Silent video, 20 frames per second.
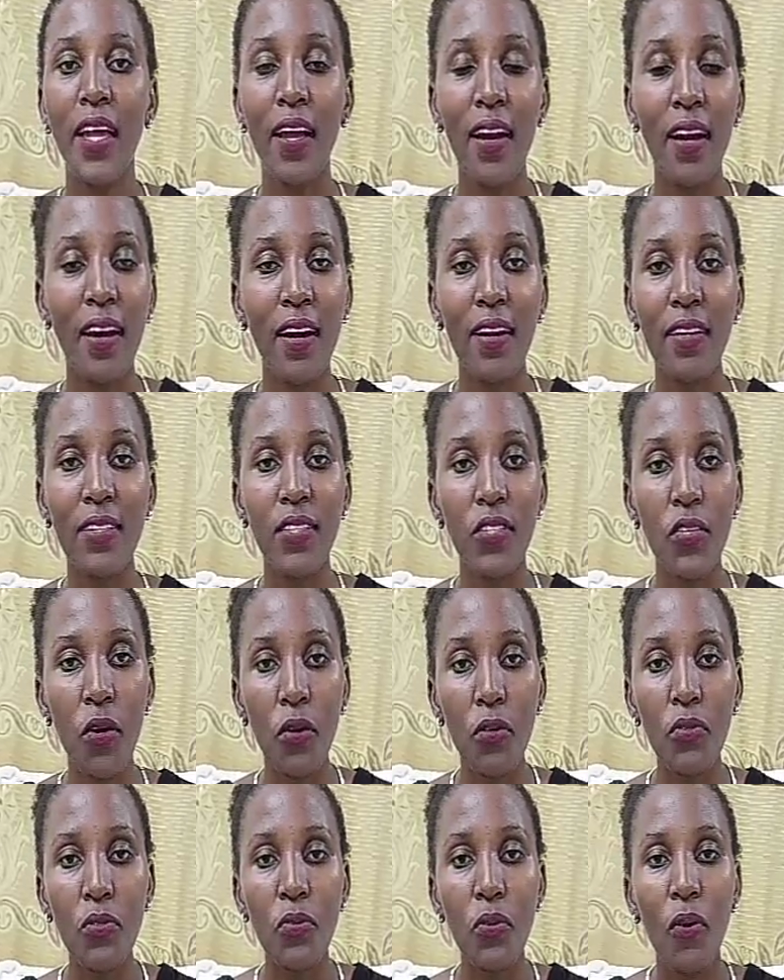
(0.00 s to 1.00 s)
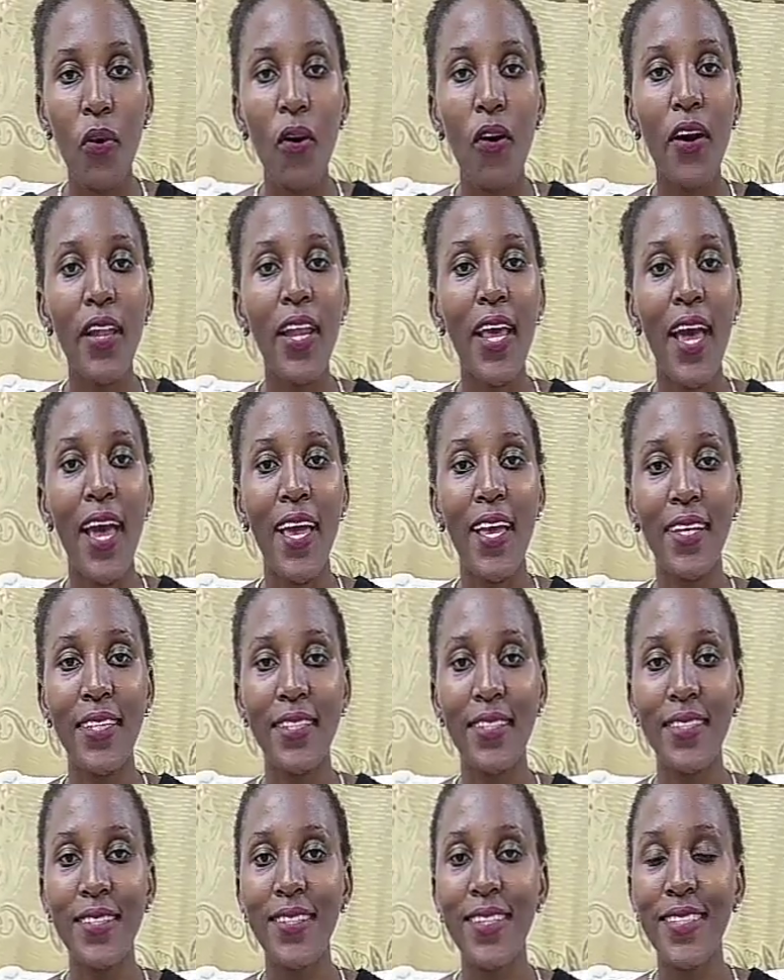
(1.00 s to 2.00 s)
talk to God
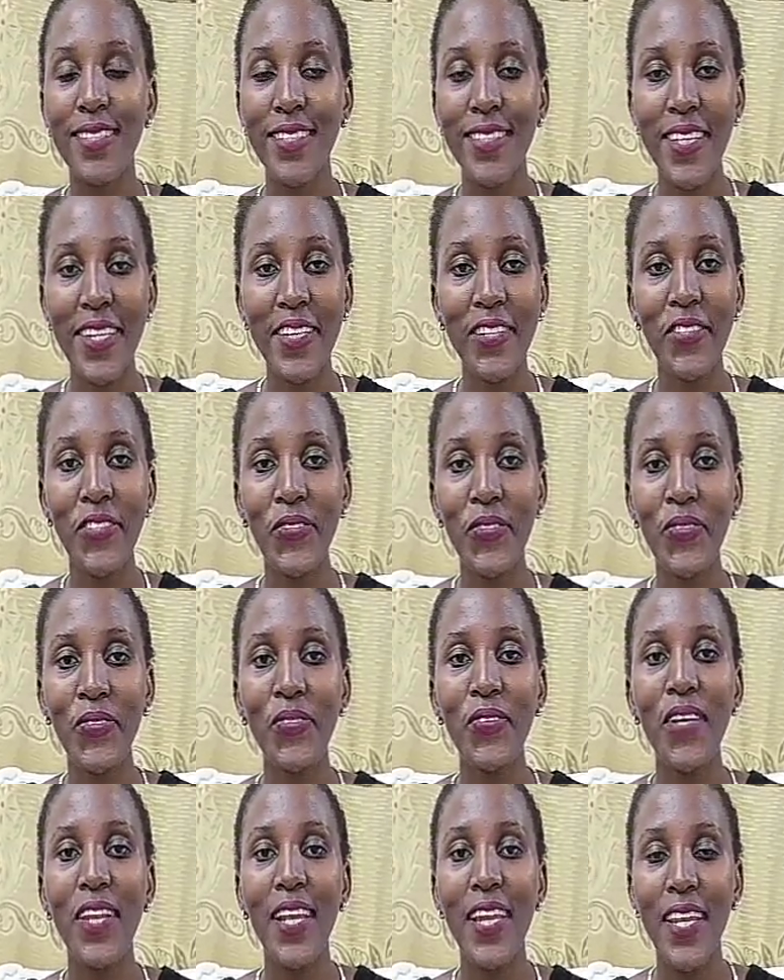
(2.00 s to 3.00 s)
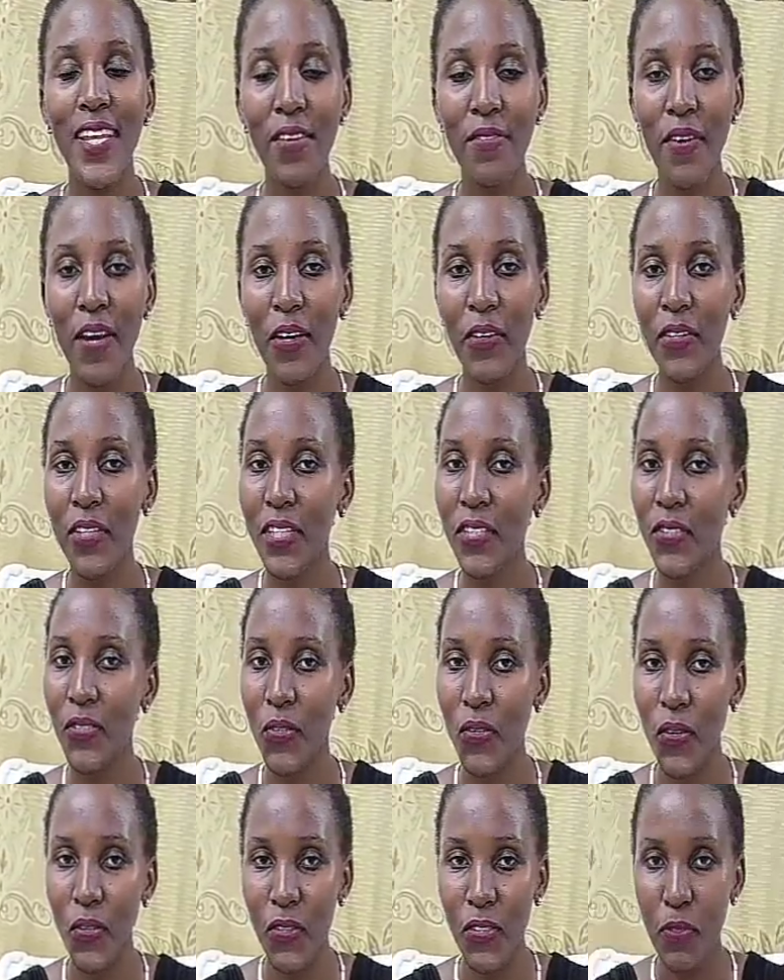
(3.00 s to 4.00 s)
and seek to live according to
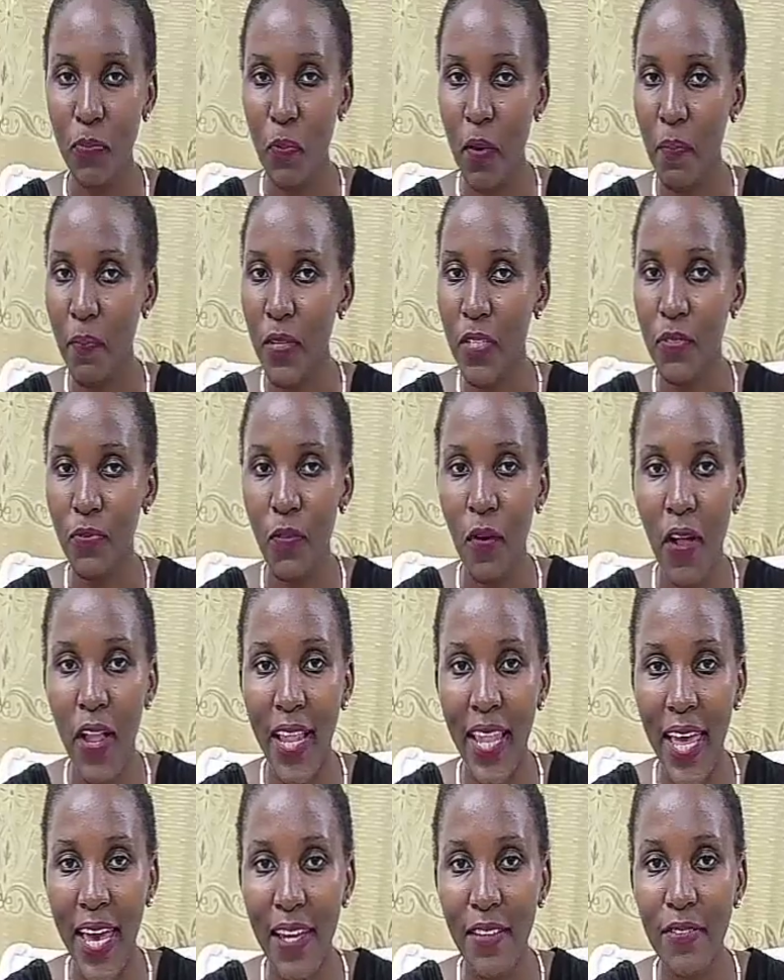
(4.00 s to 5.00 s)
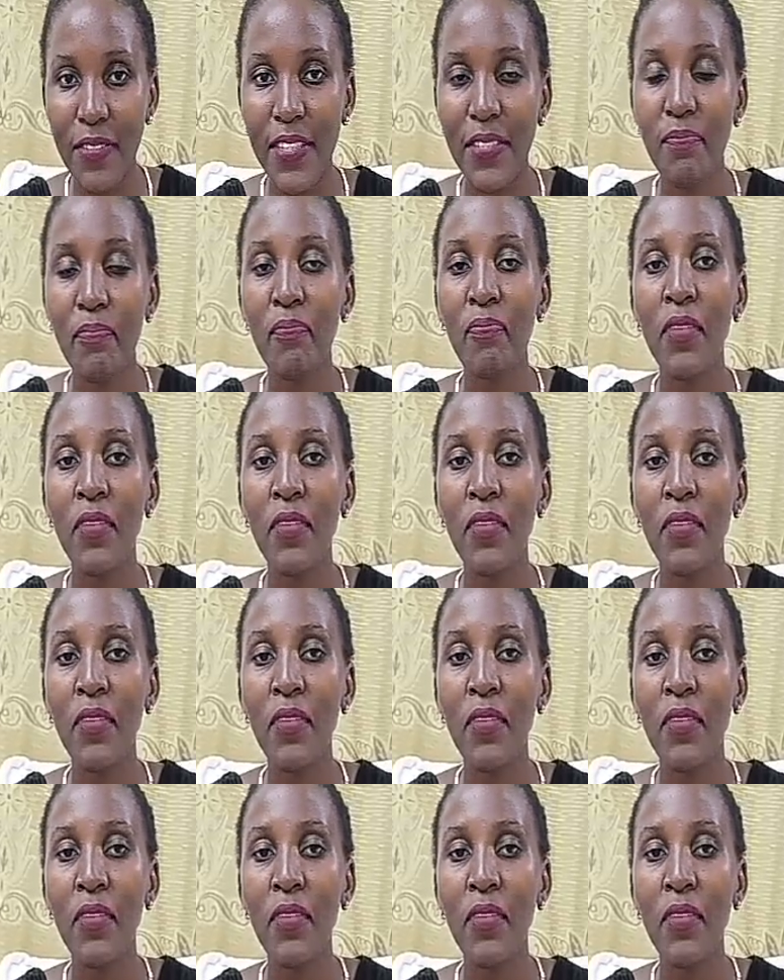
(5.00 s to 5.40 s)
God's purpose for our lives.